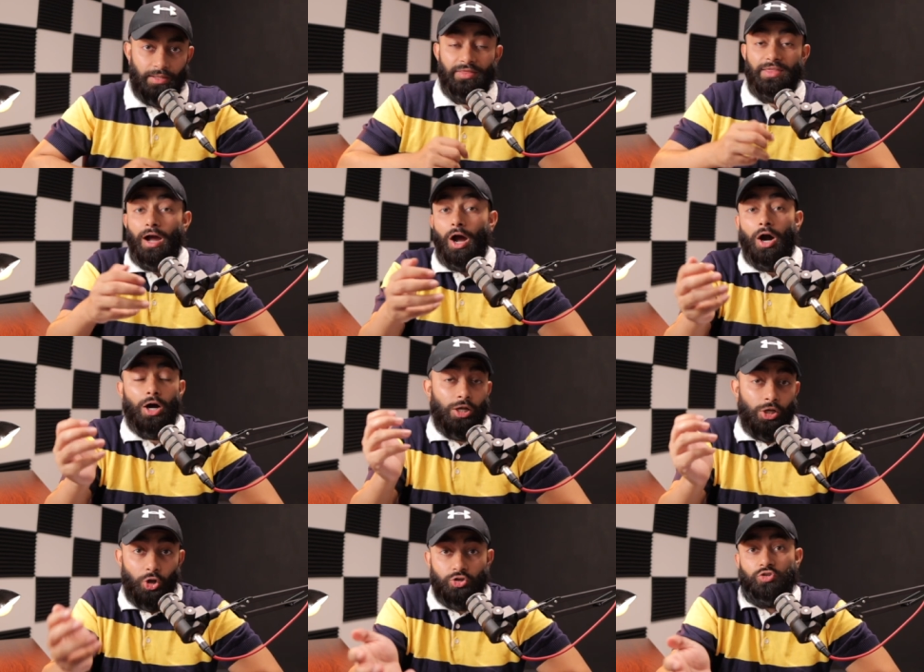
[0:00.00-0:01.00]
There are a
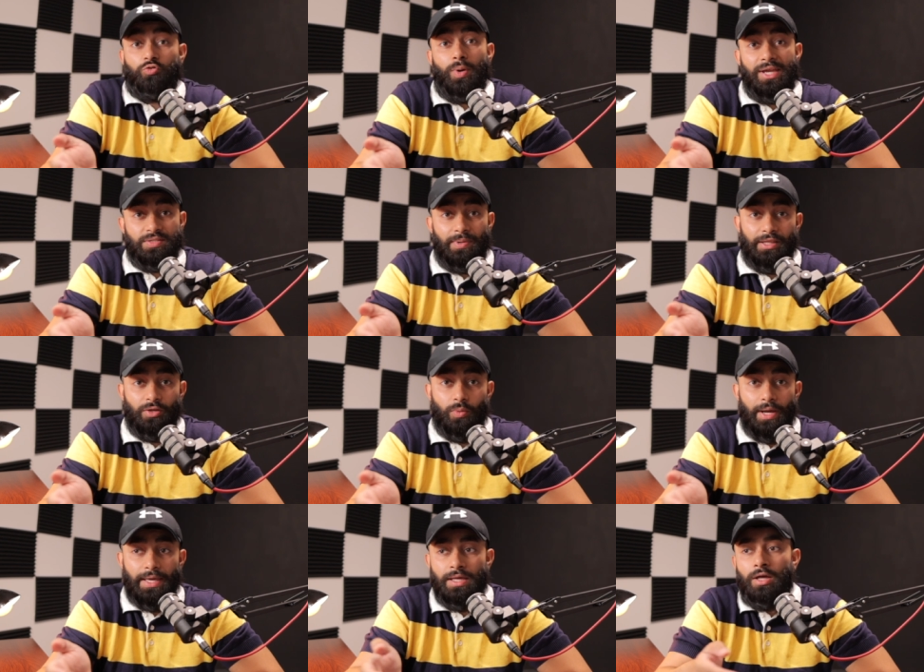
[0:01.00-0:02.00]
lot of ways, by the
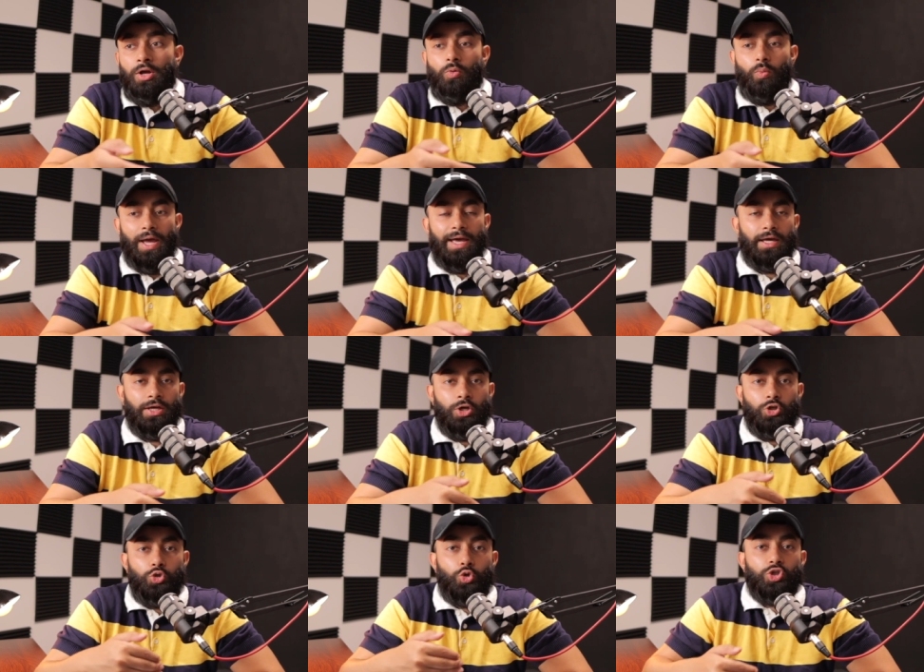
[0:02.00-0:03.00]
way, where
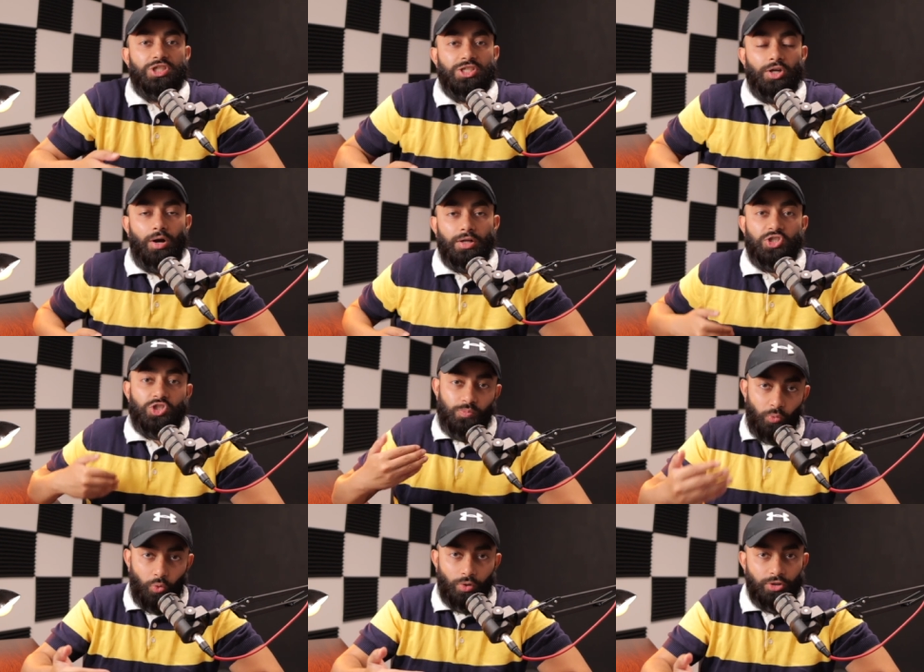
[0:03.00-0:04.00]
you could start
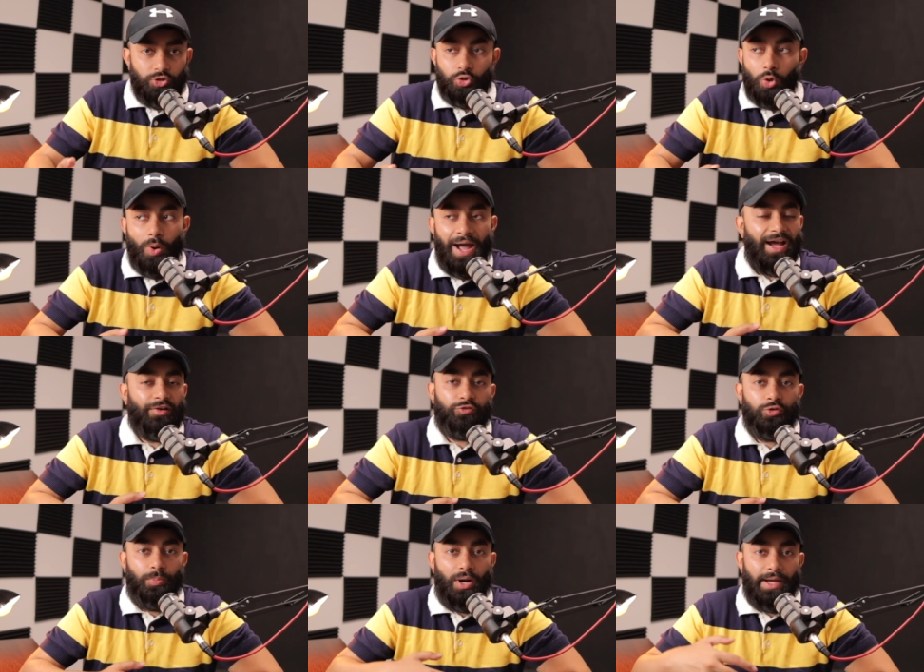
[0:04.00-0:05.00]
small. You don't have
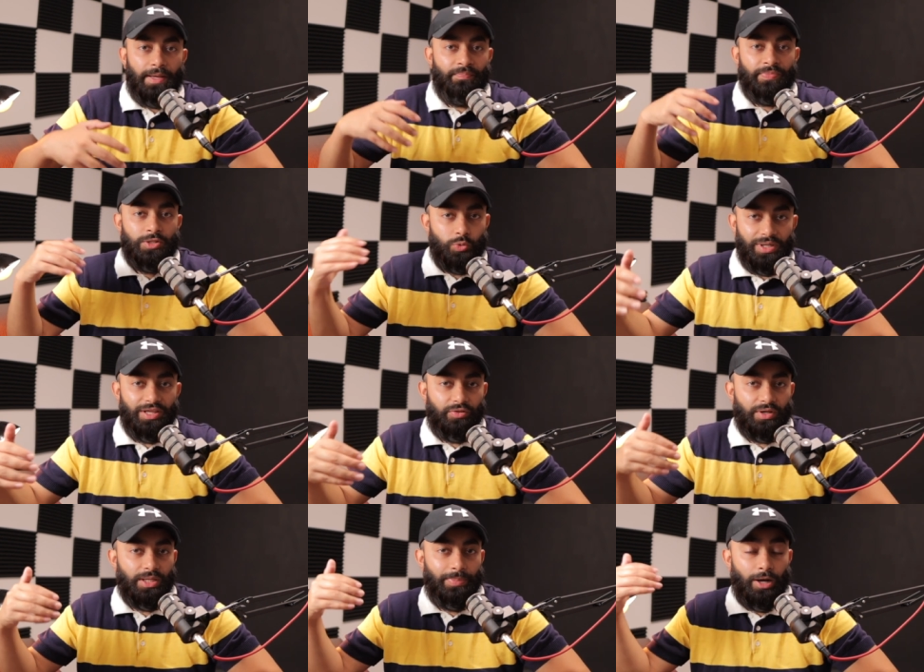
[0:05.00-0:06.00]
to buy 20,
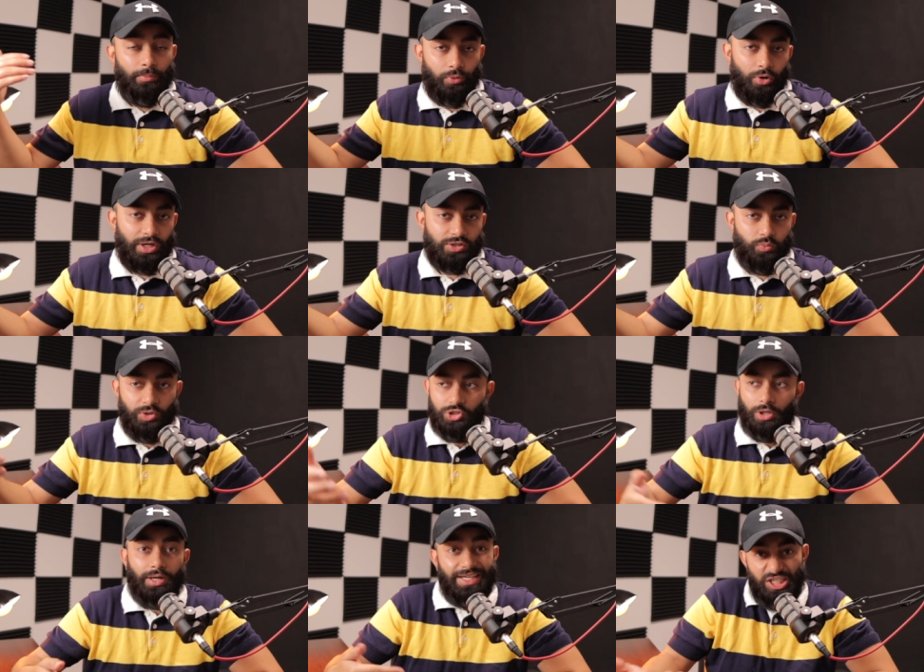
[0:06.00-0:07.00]
30 pound products, which
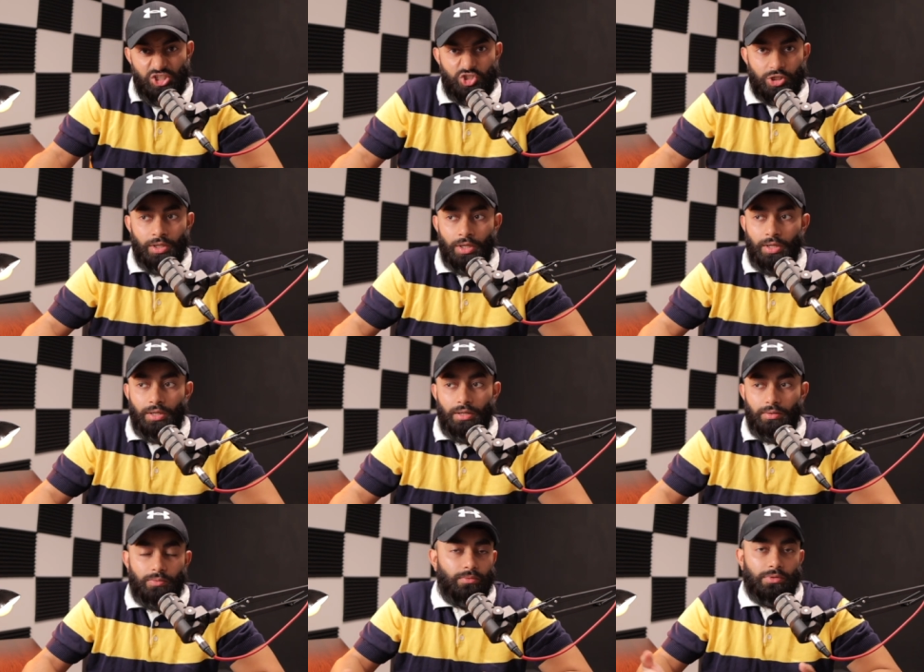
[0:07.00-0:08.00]
are each
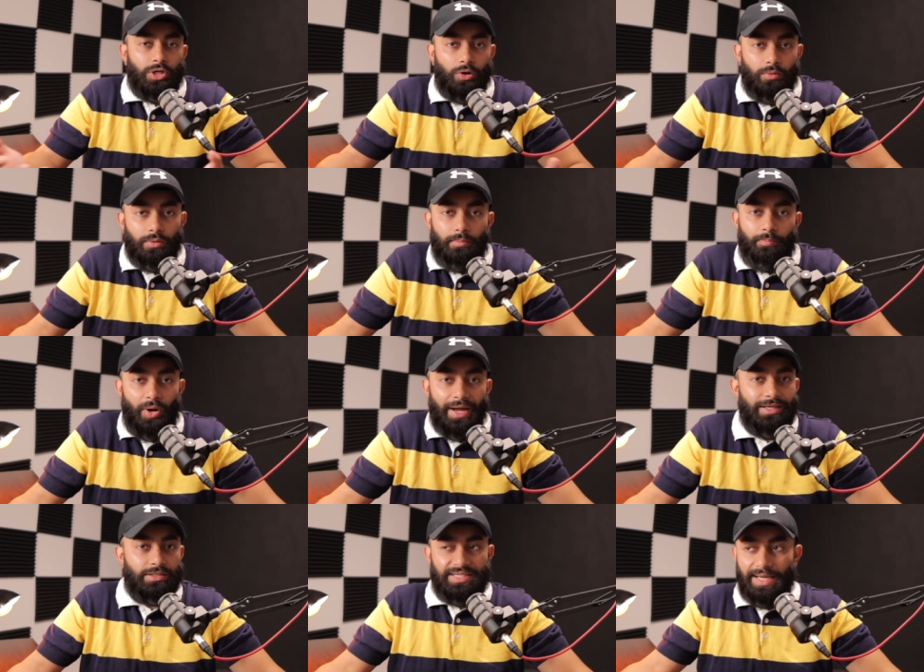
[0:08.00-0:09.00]
you know,
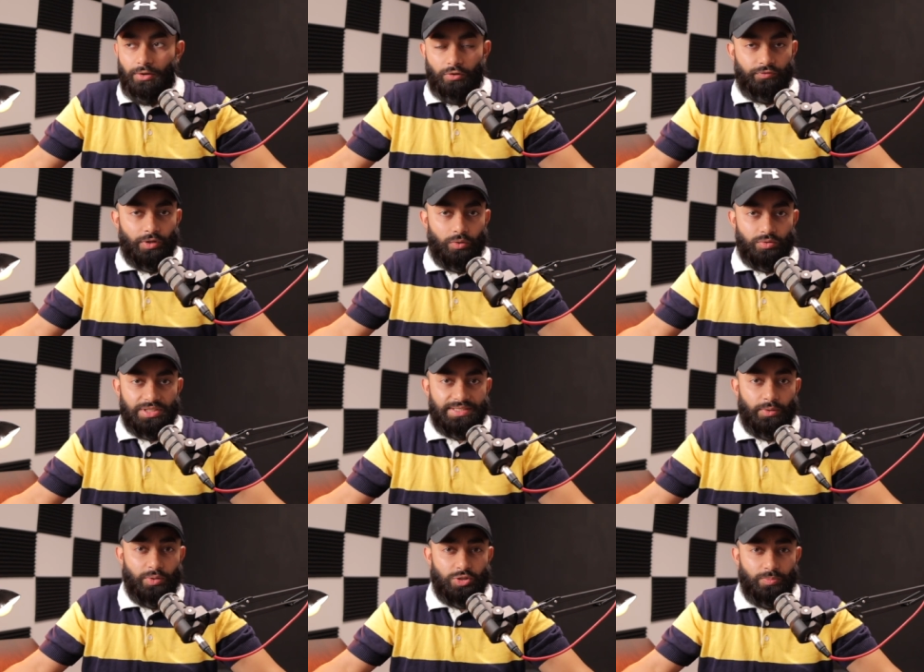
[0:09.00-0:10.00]
buying 10 of those is
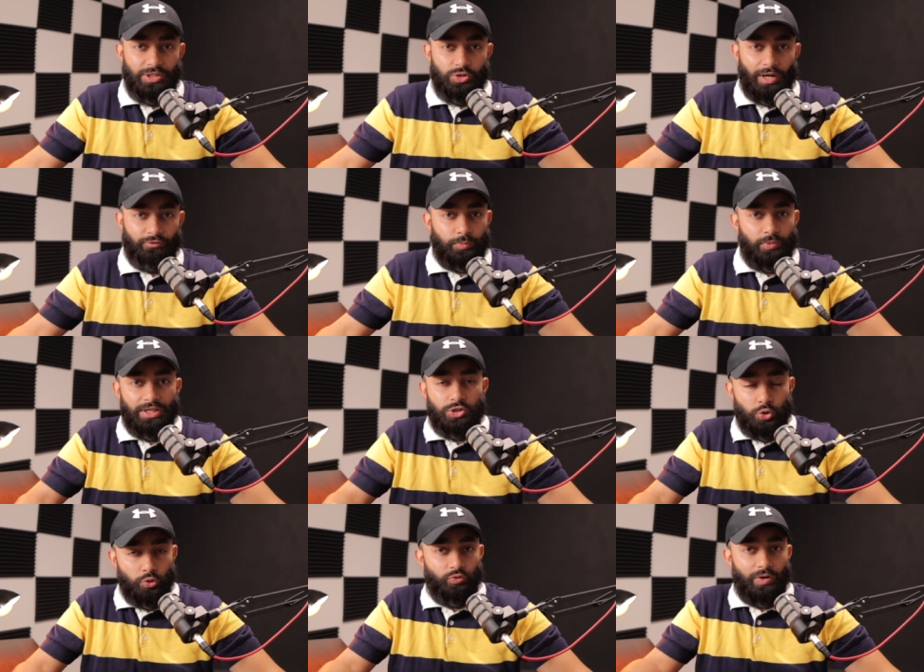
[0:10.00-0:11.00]
going to mean you have to put in
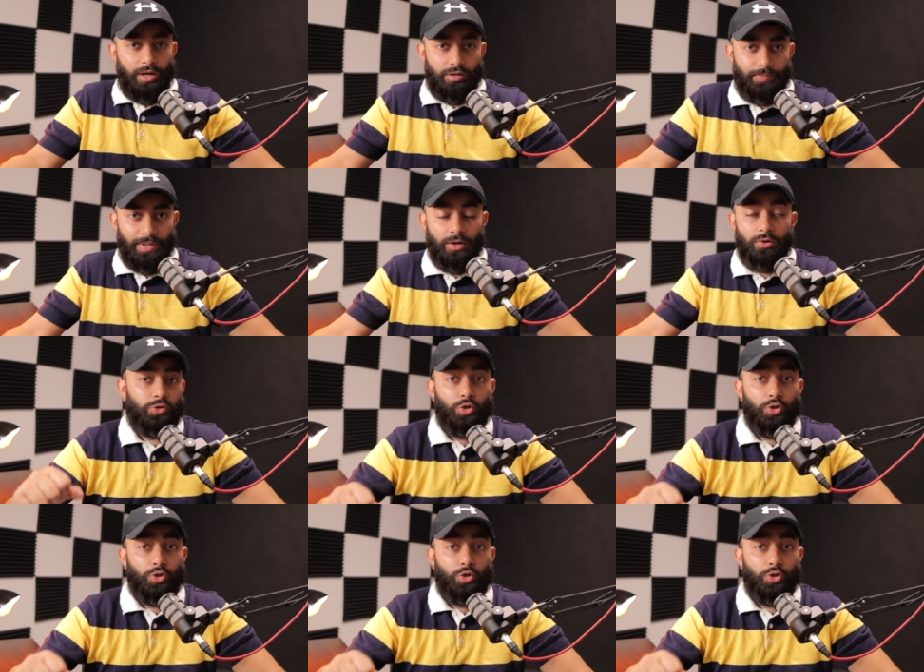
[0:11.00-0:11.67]
two, three hundred pounds.